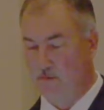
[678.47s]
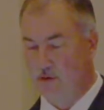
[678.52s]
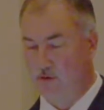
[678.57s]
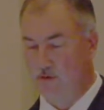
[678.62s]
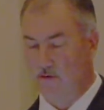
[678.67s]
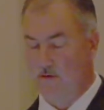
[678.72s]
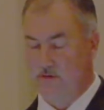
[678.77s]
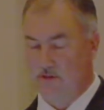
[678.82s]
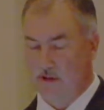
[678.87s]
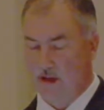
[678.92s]

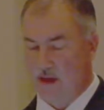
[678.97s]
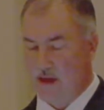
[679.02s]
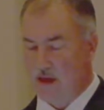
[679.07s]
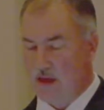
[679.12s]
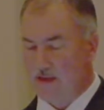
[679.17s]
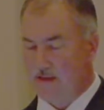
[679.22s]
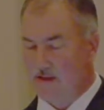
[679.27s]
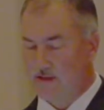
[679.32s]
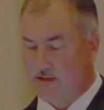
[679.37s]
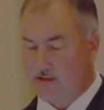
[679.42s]
lose.
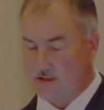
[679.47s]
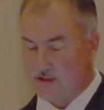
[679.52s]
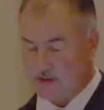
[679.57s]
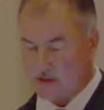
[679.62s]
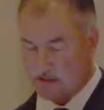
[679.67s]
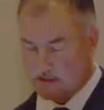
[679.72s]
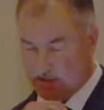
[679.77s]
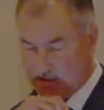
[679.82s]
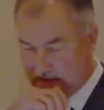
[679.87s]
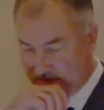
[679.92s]
This is
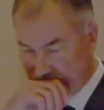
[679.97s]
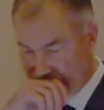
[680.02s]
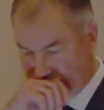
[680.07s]
just an